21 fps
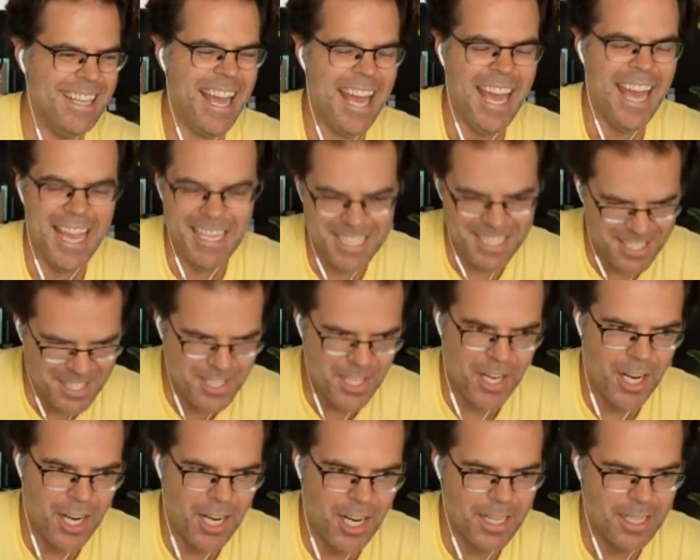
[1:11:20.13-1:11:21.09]
and
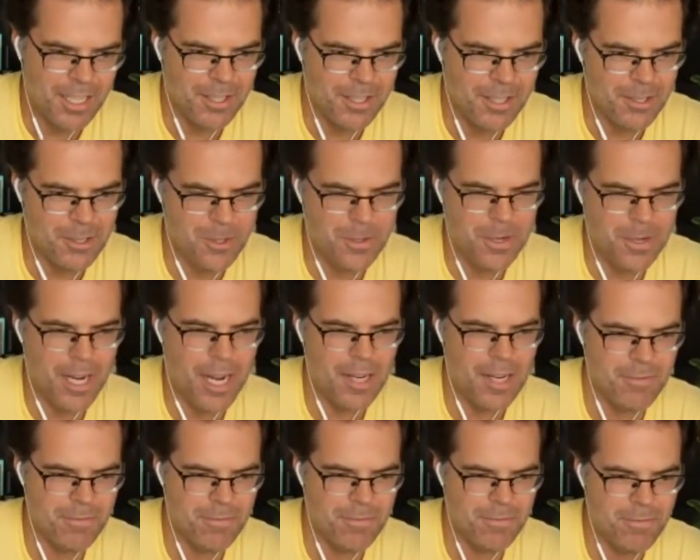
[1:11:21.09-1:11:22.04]
Doug, who got
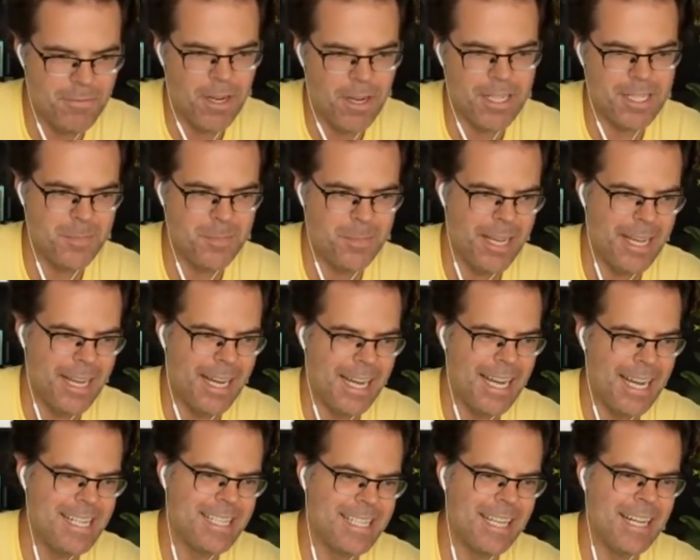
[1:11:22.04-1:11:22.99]
fucked by High
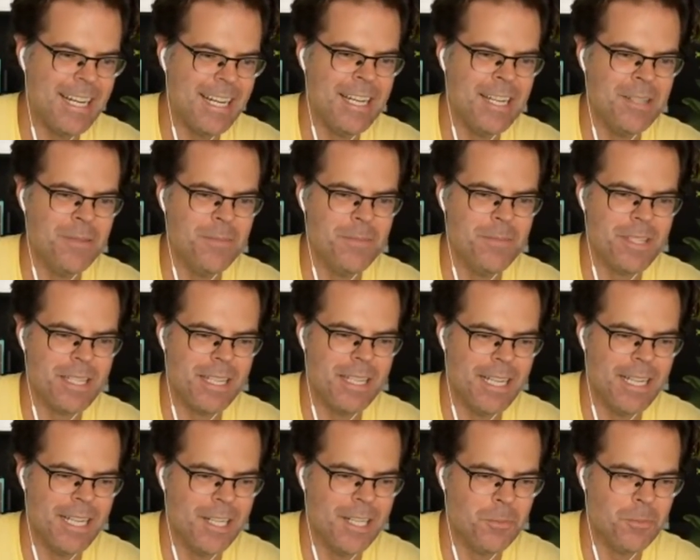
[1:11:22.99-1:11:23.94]
Times
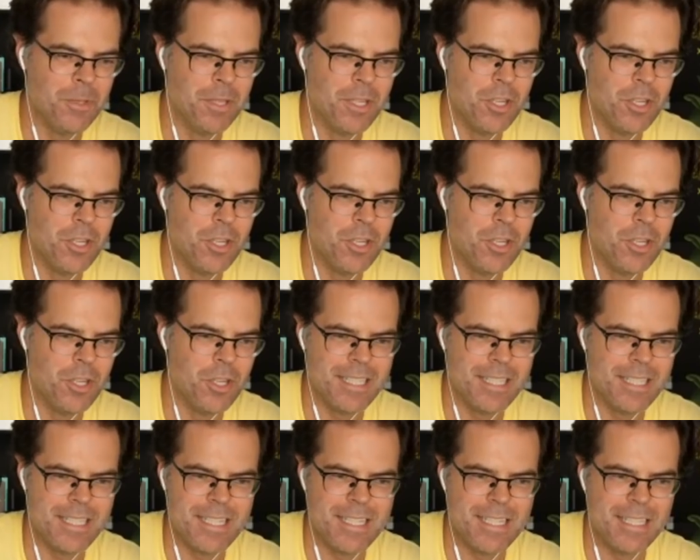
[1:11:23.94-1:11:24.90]
uh, with the
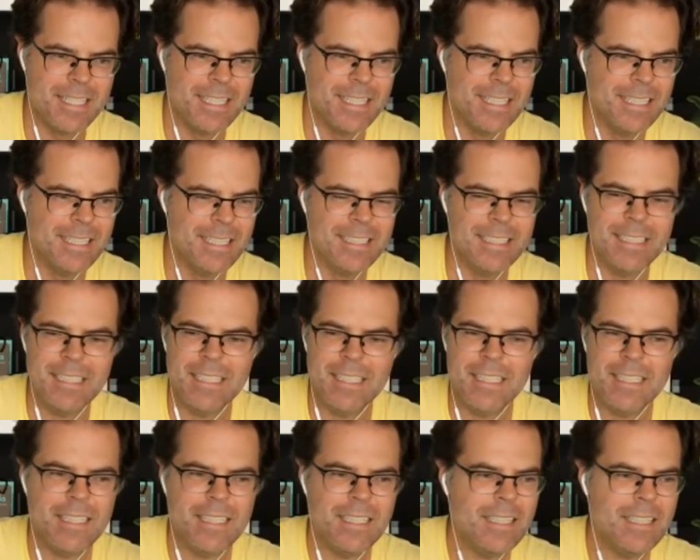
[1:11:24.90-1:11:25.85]
Chalice uh,
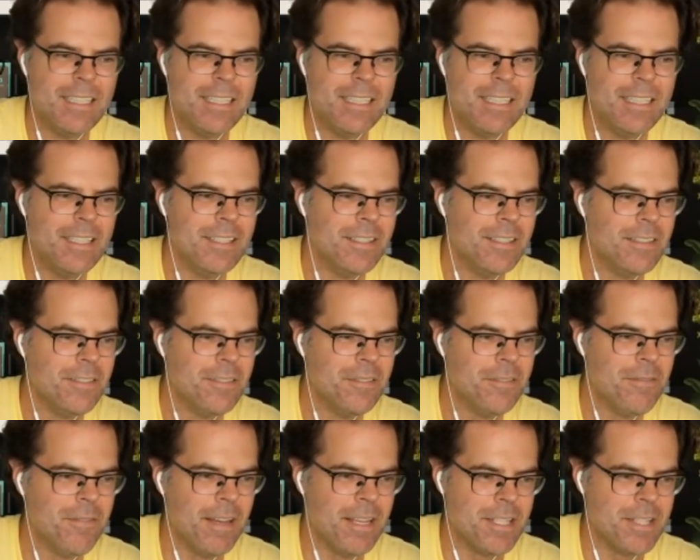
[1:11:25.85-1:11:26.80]

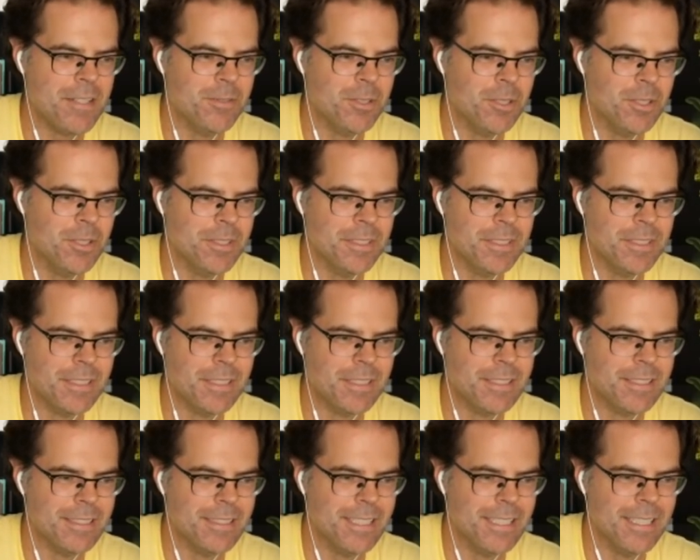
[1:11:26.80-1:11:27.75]
Festival
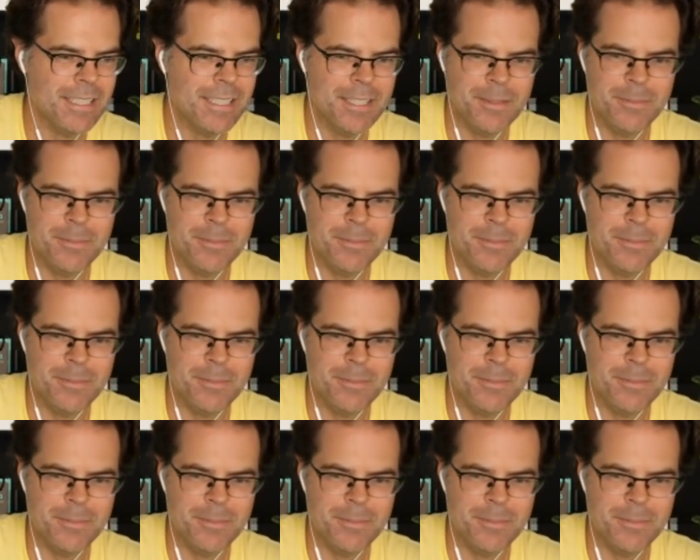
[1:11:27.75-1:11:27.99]
um,